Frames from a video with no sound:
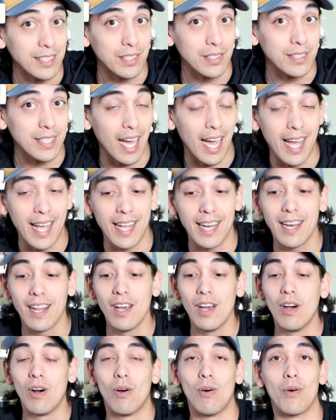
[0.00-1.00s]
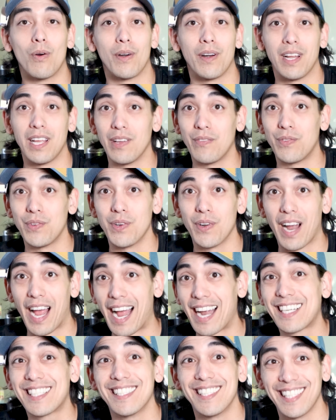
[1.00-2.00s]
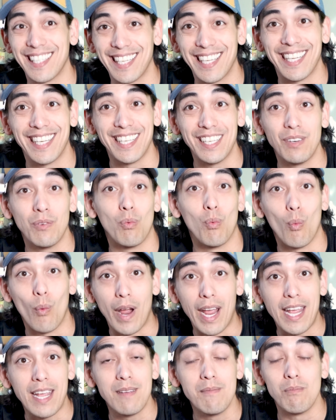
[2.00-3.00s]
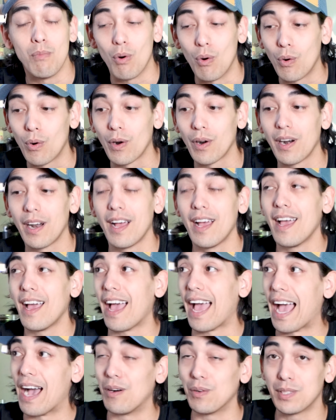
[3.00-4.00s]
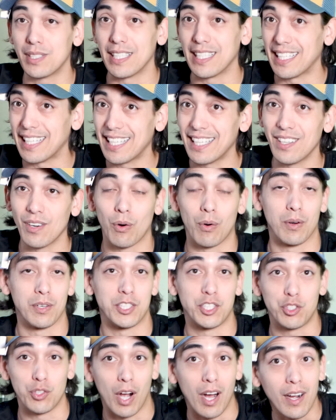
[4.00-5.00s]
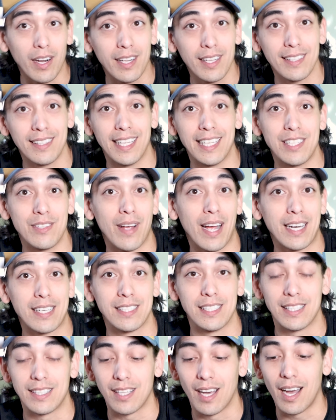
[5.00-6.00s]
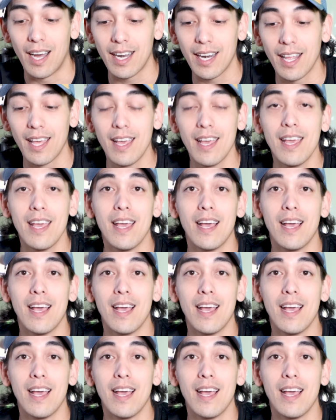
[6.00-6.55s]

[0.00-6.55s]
to your diet, or if you're actually eating way more out to eat or drunk than you actually thought.